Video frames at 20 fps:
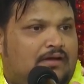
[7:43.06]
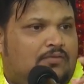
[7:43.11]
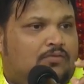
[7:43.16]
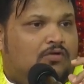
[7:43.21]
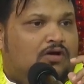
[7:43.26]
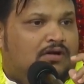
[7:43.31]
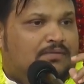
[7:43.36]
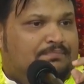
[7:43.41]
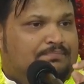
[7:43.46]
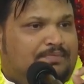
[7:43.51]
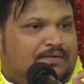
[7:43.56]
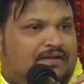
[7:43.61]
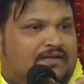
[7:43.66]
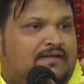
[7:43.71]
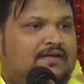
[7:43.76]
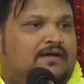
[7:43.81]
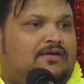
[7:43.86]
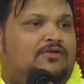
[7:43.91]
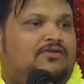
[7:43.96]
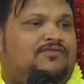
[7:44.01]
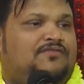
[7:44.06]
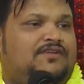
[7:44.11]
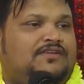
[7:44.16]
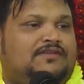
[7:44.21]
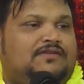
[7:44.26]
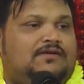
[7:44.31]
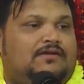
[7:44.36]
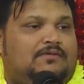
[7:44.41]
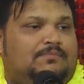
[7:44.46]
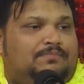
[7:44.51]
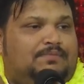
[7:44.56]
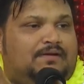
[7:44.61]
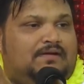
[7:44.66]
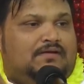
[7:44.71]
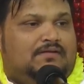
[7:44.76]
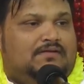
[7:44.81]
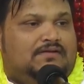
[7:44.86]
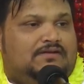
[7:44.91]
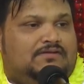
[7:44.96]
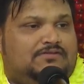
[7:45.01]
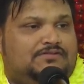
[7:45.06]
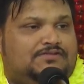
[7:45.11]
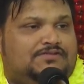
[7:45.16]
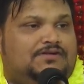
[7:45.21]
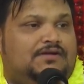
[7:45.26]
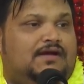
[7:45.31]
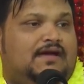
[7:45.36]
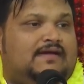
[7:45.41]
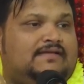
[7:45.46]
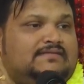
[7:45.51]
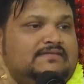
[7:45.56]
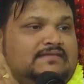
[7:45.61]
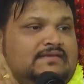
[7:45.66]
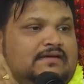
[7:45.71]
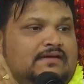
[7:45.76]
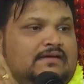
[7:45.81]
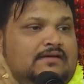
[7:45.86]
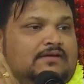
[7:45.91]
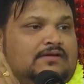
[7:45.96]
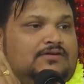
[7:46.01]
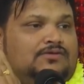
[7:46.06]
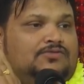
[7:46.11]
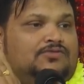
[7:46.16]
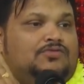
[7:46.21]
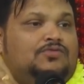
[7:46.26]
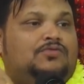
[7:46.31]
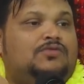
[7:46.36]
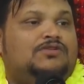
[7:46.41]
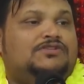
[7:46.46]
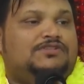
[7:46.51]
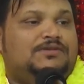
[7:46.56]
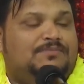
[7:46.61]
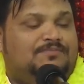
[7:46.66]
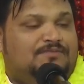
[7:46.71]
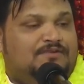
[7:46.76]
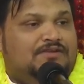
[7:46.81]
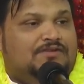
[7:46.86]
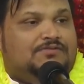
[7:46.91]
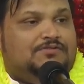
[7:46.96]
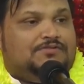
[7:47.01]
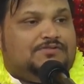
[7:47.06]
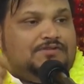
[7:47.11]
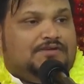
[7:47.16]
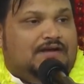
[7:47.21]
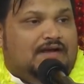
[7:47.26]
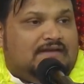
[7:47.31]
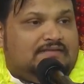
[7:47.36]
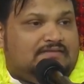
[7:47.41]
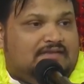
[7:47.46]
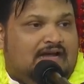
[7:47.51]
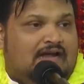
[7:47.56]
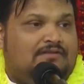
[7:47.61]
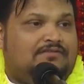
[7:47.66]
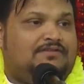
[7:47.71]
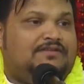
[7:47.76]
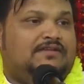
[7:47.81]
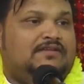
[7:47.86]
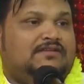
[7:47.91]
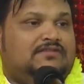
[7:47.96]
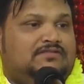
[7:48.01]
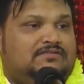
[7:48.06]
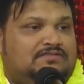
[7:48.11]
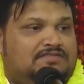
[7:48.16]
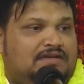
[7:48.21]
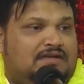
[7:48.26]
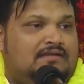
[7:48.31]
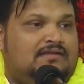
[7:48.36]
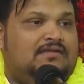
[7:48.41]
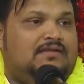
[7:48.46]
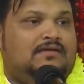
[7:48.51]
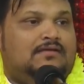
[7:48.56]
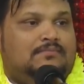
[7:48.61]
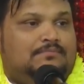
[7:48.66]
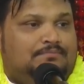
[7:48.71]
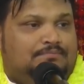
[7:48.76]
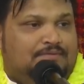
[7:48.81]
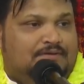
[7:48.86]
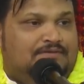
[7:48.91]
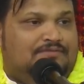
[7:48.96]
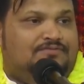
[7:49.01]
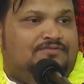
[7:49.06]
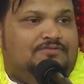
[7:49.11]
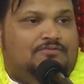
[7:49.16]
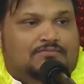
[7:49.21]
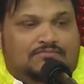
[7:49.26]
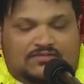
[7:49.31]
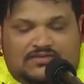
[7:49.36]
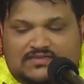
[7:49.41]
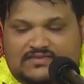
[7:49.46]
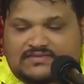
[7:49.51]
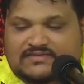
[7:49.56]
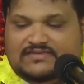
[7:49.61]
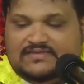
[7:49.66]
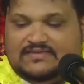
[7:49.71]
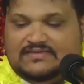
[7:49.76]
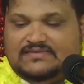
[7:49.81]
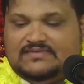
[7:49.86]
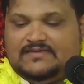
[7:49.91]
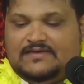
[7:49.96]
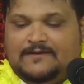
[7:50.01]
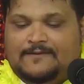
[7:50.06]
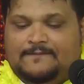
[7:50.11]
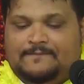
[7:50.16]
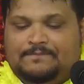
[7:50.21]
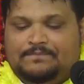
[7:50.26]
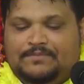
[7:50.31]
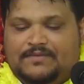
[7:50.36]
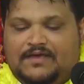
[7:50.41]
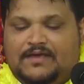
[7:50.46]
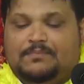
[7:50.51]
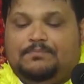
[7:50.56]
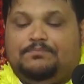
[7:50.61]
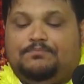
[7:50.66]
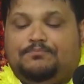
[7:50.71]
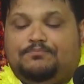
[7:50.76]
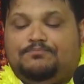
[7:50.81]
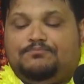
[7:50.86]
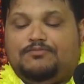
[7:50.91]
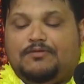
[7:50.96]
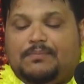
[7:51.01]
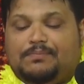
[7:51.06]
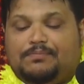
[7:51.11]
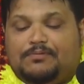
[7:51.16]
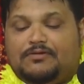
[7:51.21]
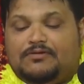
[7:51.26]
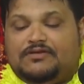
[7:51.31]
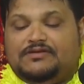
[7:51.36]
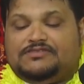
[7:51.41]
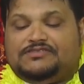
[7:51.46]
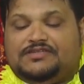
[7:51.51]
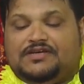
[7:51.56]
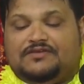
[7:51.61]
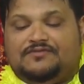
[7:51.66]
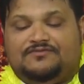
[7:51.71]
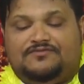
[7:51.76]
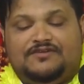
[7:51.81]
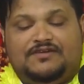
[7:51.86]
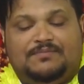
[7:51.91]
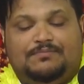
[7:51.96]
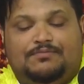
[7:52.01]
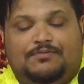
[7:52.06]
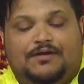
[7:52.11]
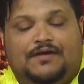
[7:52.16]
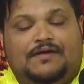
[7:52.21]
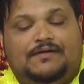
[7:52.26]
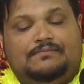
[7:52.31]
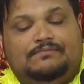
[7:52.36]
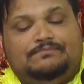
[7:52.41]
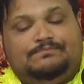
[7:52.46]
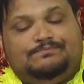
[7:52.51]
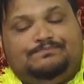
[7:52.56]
One pinda, offer tarpan on the kush grass. Do worship for the kush grass, arti, chandan, perfume, these things. In preparation for the prayer.